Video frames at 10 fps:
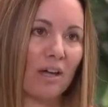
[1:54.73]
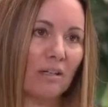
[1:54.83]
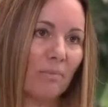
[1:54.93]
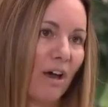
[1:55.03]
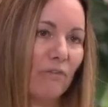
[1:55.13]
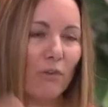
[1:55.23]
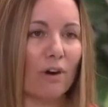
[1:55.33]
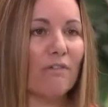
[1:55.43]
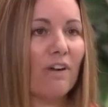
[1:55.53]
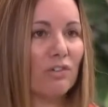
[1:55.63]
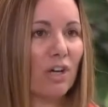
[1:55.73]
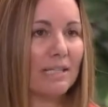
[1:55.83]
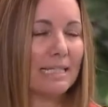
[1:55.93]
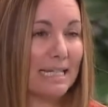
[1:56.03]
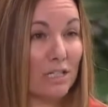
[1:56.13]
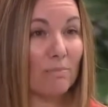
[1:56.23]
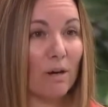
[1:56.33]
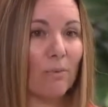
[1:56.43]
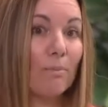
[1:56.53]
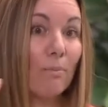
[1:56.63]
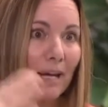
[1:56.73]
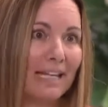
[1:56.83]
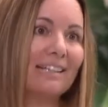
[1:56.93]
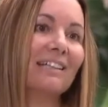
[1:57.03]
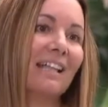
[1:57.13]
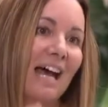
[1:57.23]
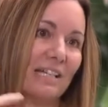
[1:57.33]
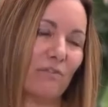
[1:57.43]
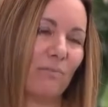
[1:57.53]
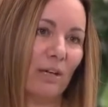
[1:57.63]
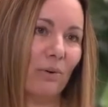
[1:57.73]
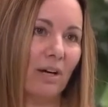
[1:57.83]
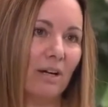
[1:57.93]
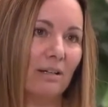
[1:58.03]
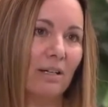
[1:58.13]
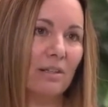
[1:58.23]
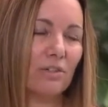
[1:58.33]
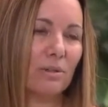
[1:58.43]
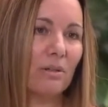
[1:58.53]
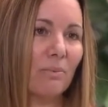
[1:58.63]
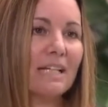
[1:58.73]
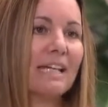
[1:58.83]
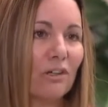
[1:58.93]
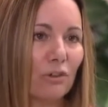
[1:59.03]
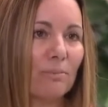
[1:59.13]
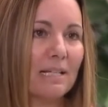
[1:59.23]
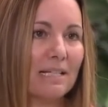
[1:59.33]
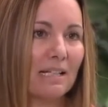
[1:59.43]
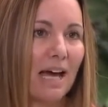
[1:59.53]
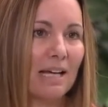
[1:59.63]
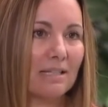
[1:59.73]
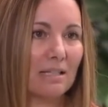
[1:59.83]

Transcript: about 4 or 5 shots into my room, breaking the glass of my door. There's a rectangular piece of glass.